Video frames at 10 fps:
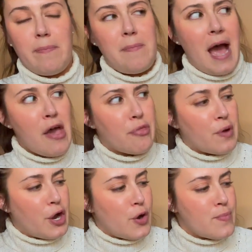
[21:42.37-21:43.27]

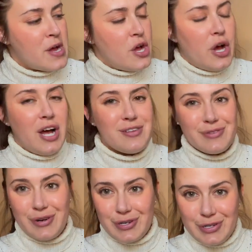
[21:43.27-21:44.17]
bathroom, a
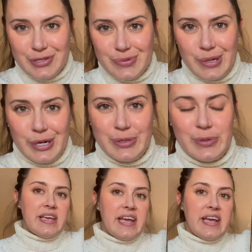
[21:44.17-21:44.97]
little girl's room.